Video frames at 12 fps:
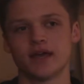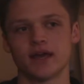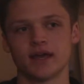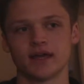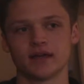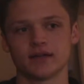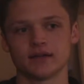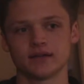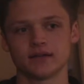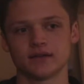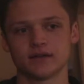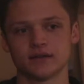And
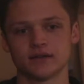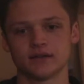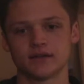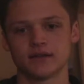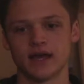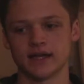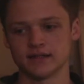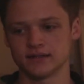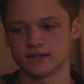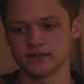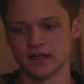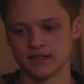that
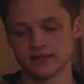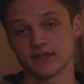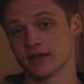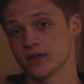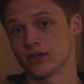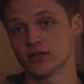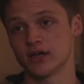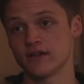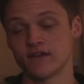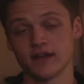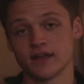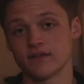it's gonna hurt
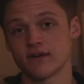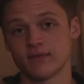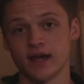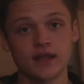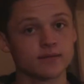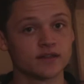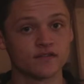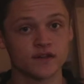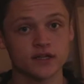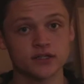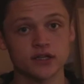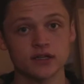if I'm not able to
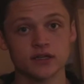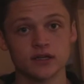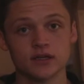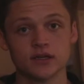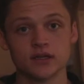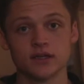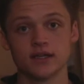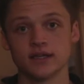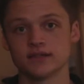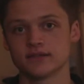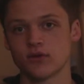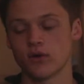finish it.
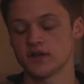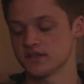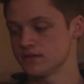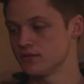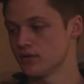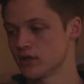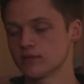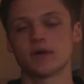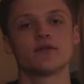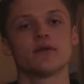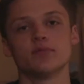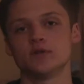It's going to hurt
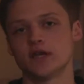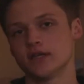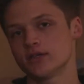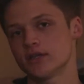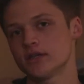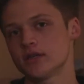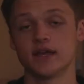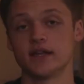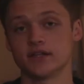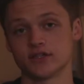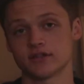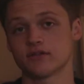my reputation,
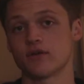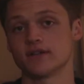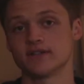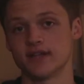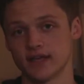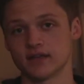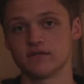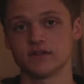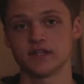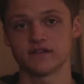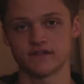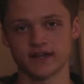and it's just going to
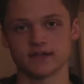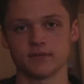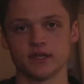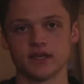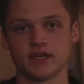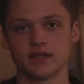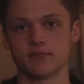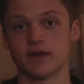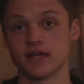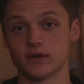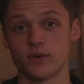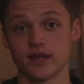negatively affect me in
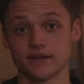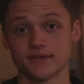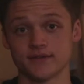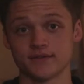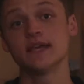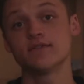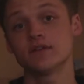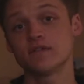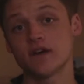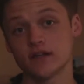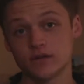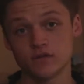many ways. Even
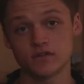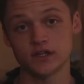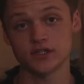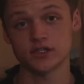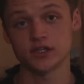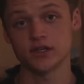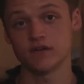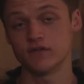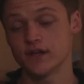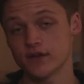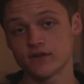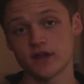if I do finish it, a
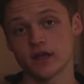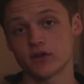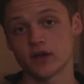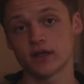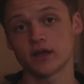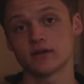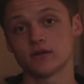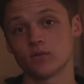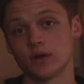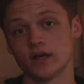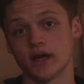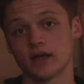video that I crank out in
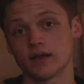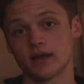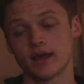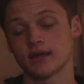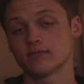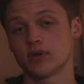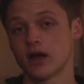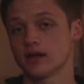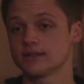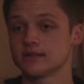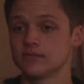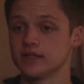one night can't
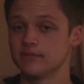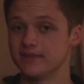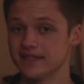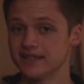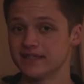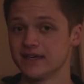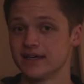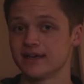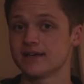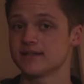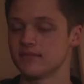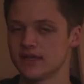possibly be
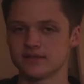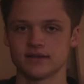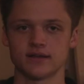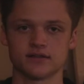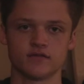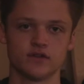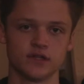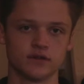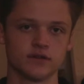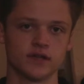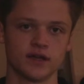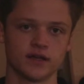as amazing as a video
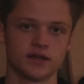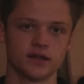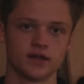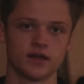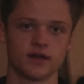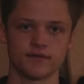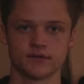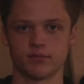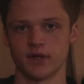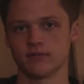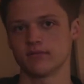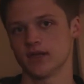that I have
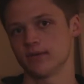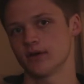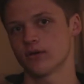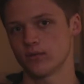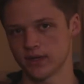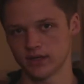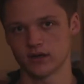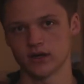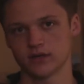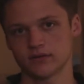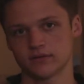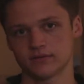spent maybe a week
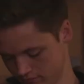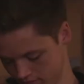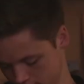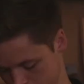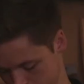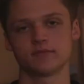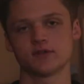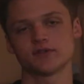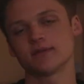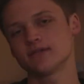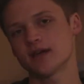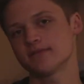on. So
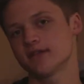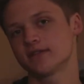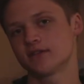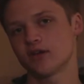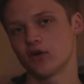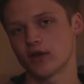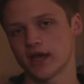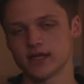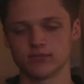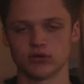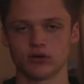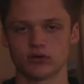sometimes it's okay
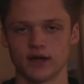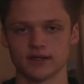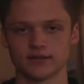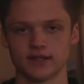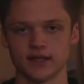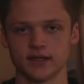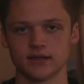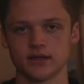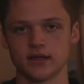to procrastinate.